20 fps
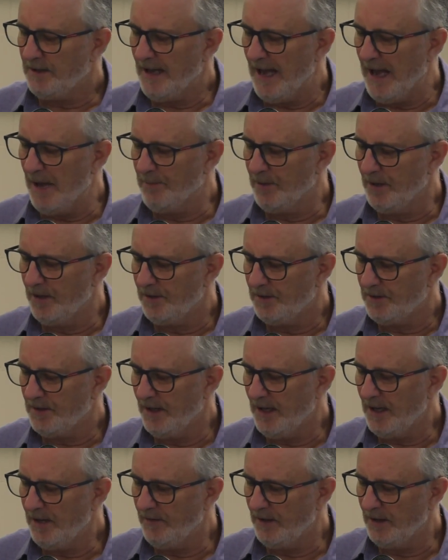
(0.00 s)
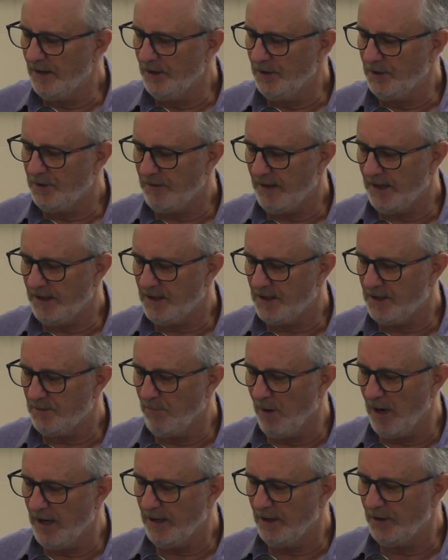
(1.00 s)
habits, and even interests
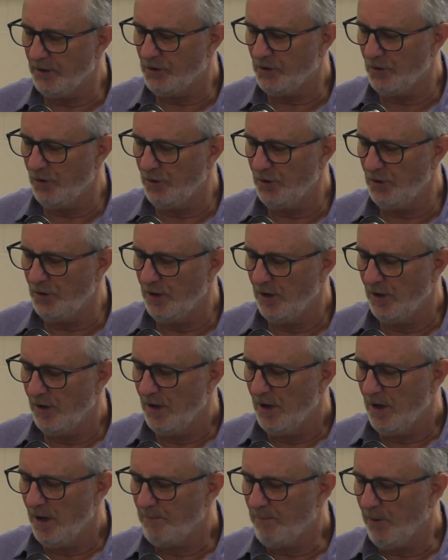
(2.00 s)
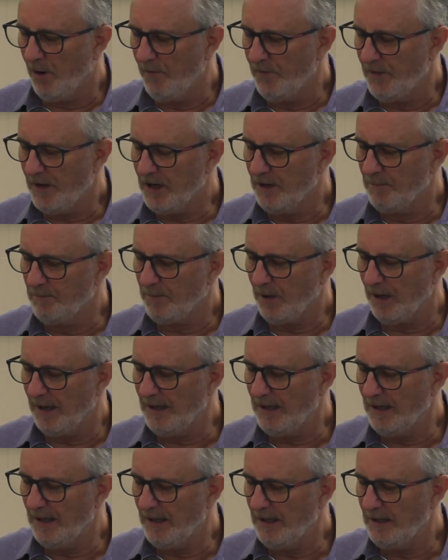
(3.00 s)
might intrude upon the
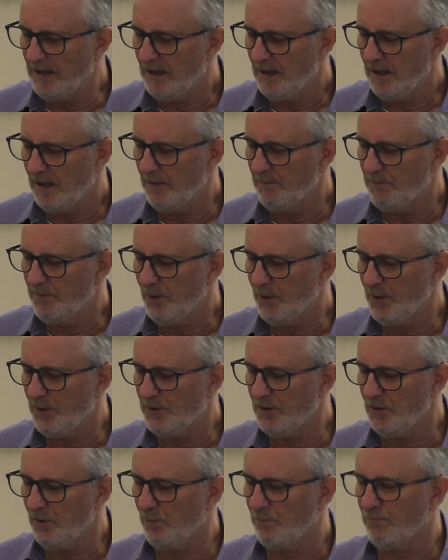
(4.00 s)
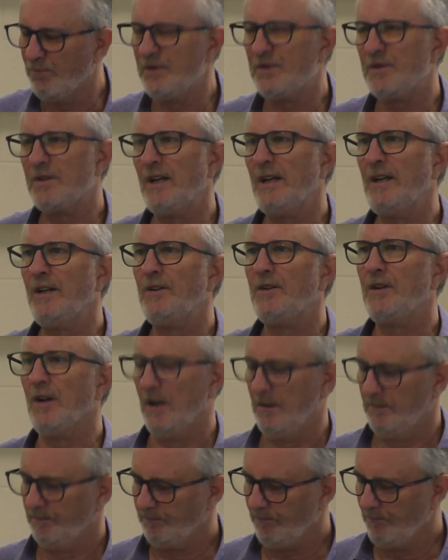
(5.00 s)
completely impersonal
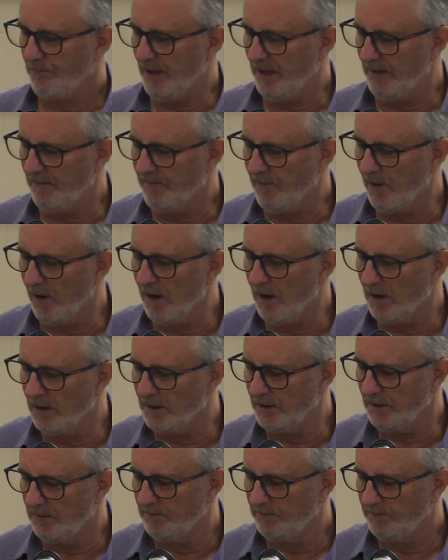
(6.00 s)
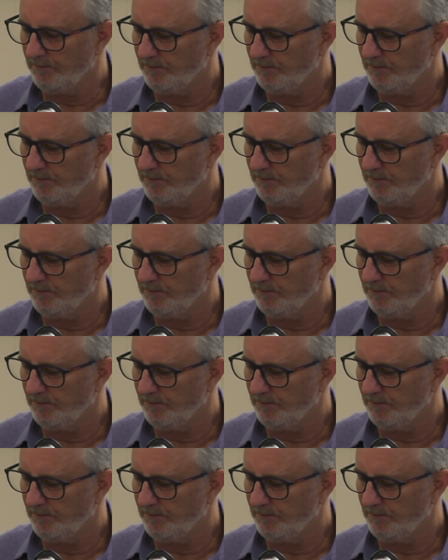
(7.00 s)
procedure being followed.